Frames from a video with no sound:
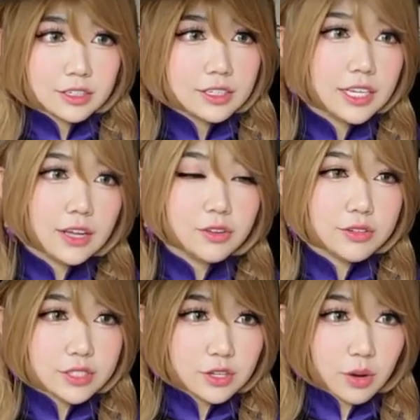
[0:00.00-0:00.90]
Now,
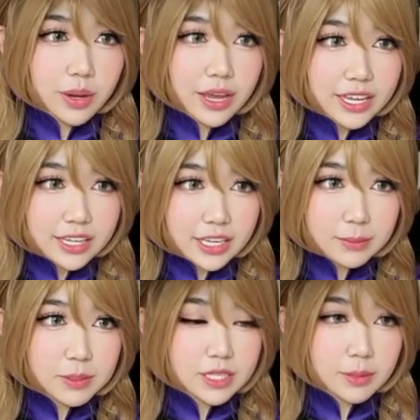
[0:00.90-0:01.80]
there's no way I can keep
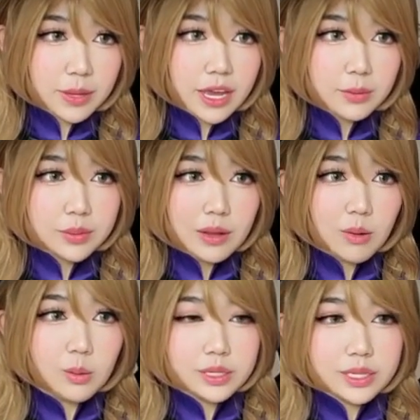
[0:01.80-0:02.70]
this on my head without
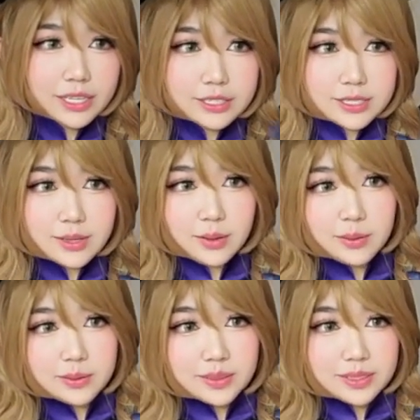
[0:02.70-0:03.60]
holding it, so
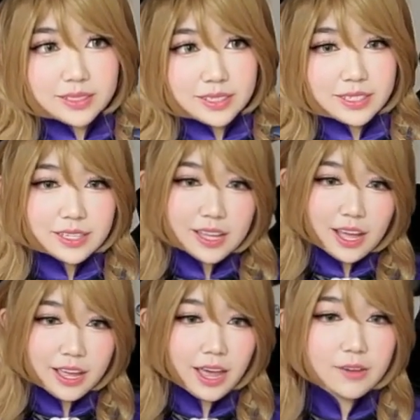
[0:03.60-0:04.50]

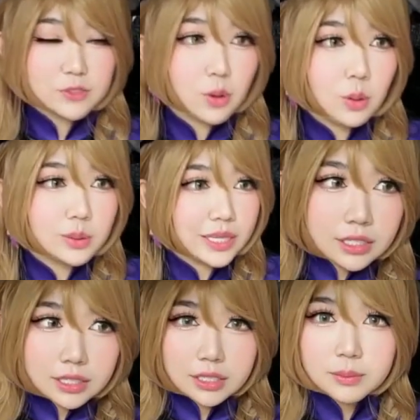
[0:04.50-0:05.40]
I have to hold
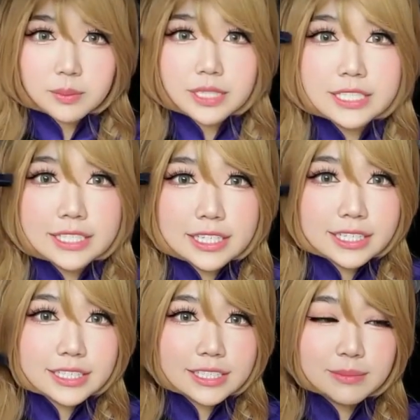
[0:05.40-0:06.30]
it. But this
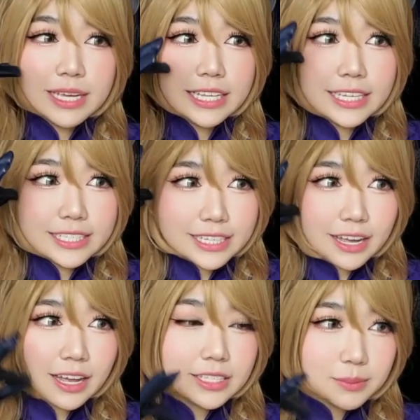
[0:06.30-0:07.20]
is my Lisa
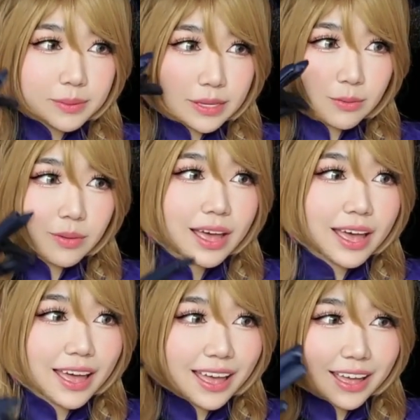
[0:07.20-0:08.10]
cosplay.
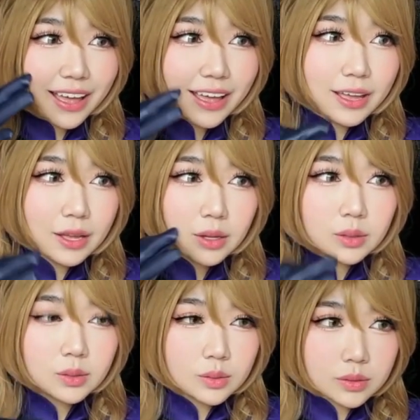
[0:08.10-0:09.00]

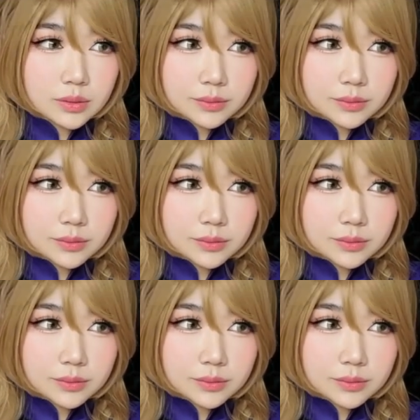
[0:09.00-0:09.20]
Wow!